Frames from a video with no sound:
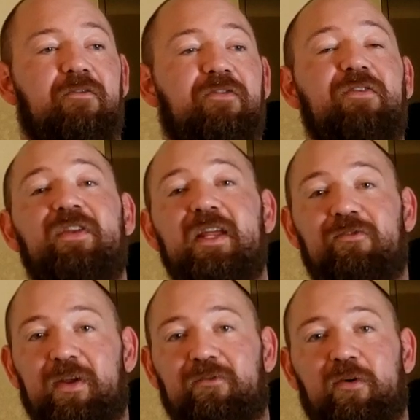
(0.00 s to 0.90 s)
15
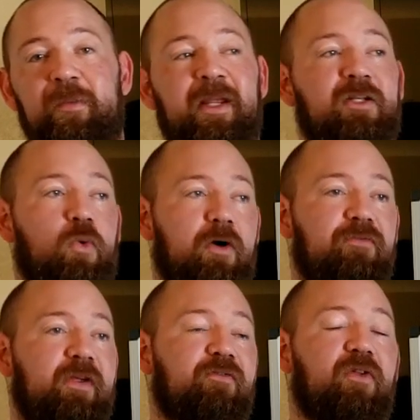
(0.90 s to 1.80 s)
feet for me,
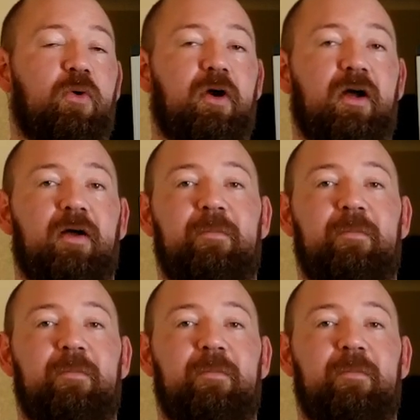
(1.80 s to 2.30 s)
12 feet for Laura.